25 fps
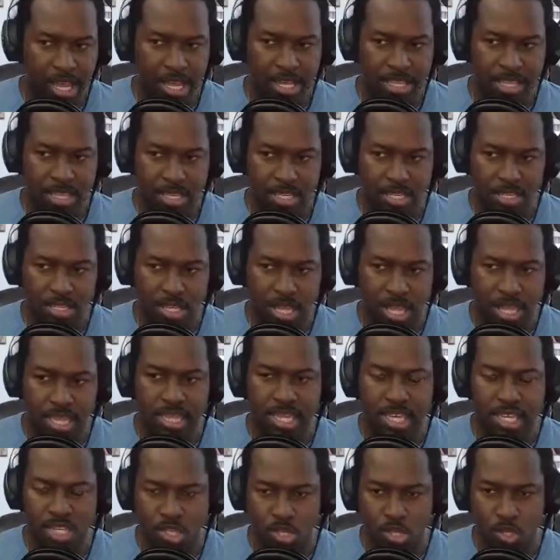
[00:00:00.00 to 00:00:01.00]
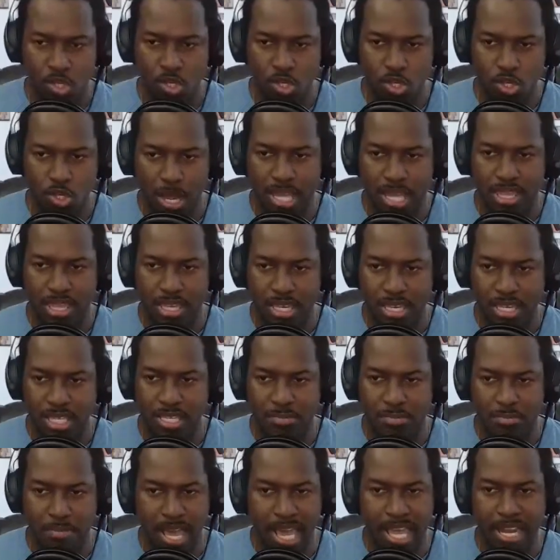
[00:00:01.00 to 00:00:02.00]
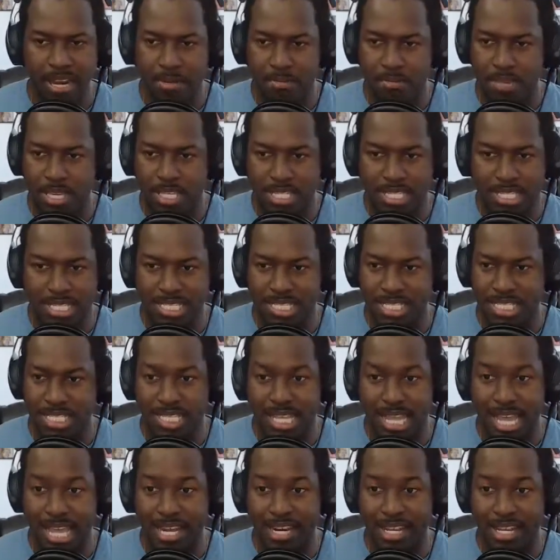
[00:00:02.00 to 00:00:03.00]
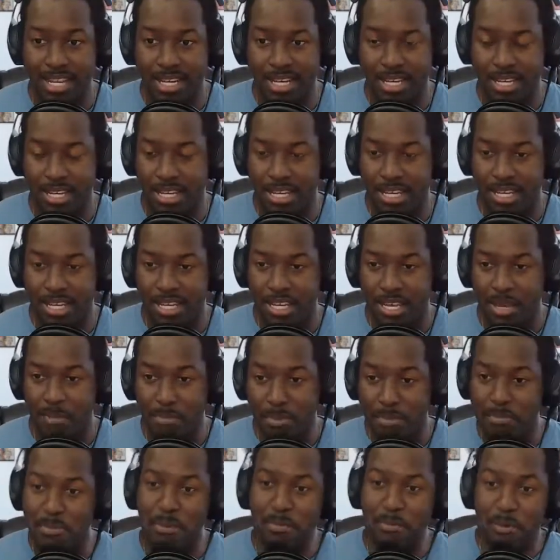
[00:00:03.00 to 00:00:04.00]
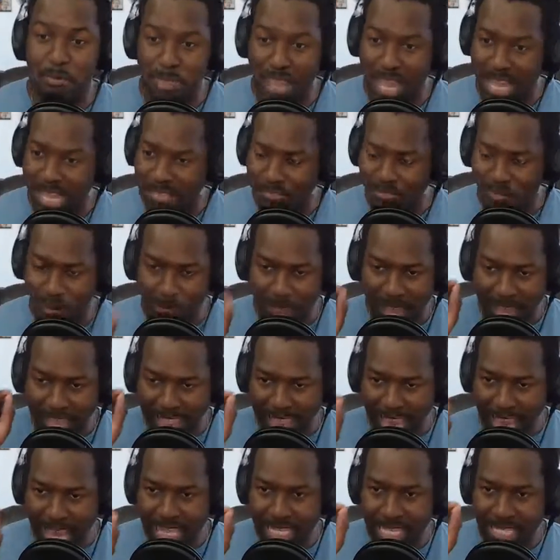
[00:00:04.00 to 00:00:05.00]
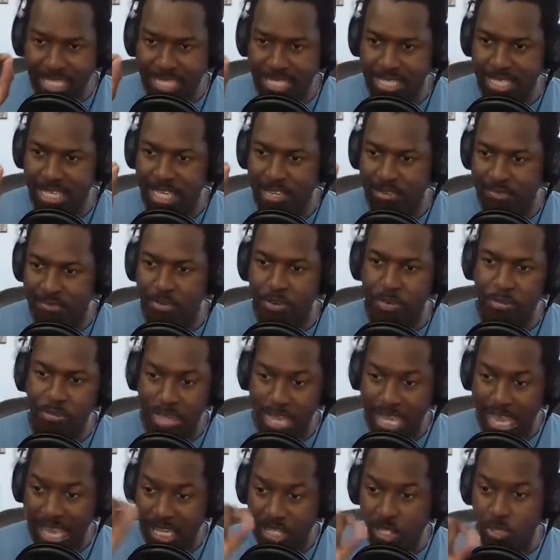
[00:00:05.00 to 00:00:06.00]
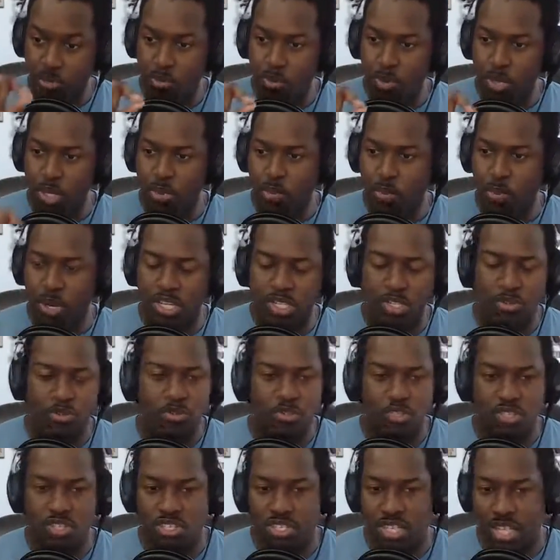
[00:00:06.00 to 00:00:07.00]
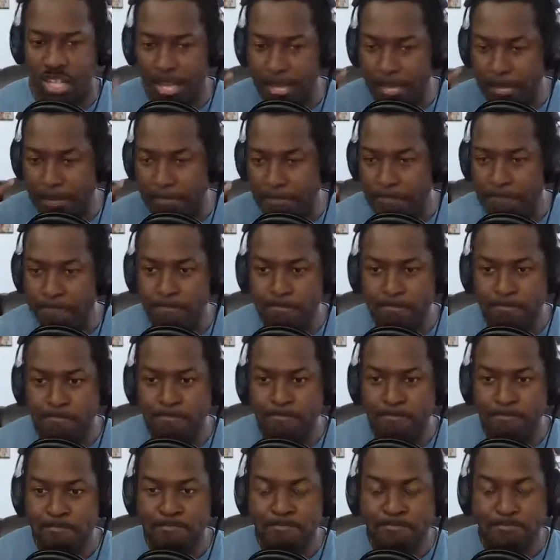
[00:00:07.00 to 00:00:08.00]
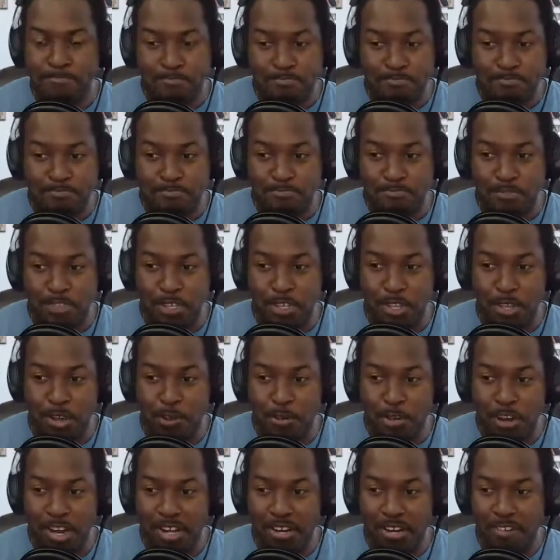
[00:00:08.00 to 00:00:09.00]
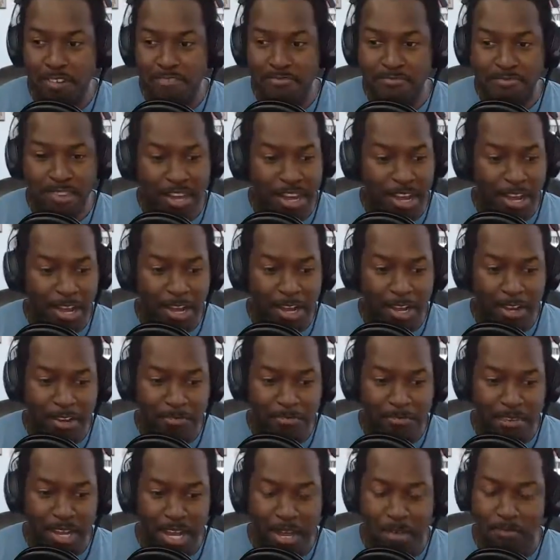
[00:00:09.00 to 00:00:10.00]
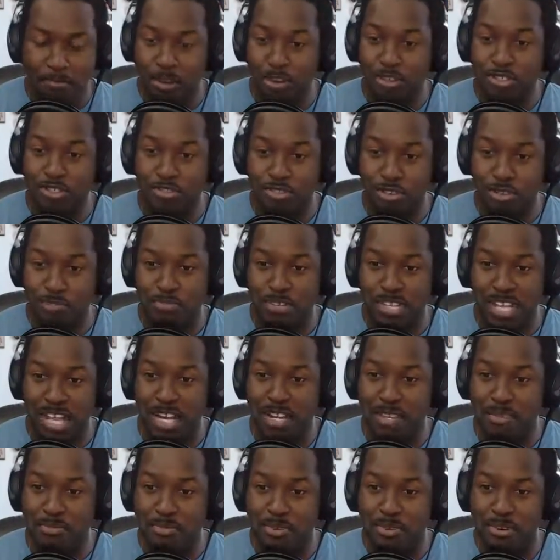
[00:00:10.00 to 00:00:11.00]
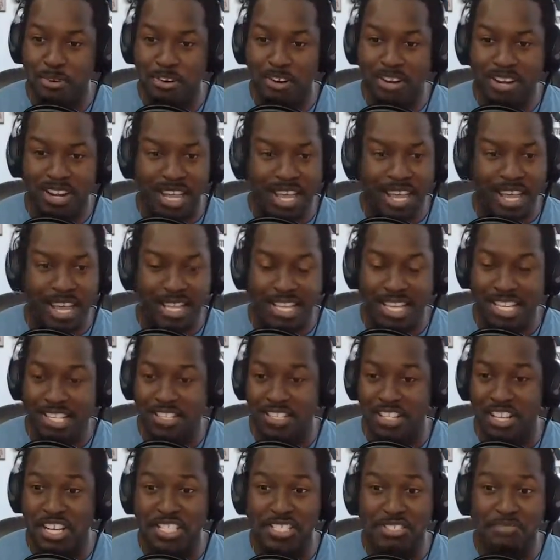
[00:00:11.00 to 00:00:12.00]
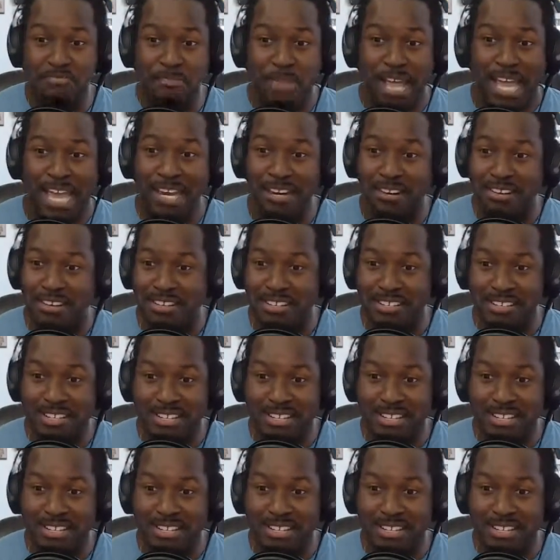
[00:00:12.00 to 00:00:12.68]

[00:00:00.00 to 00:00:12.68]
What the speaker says: think so too. I think the Madam she's had it. I mean, remember that from that last scene from last week where she was just like, you know what? I'm not dreaming anymore, and it doesn't matter